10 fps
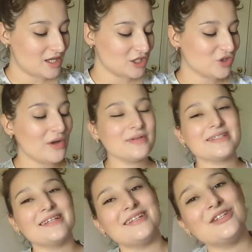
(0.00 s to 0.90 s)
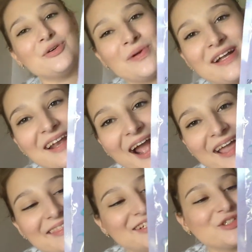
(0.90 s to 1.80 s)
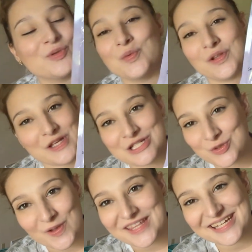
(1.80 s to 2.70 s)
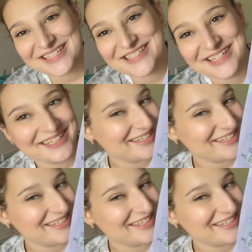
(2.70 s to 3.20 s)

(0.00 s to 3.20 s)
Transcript: so I was like you know what I think she would really enjoy this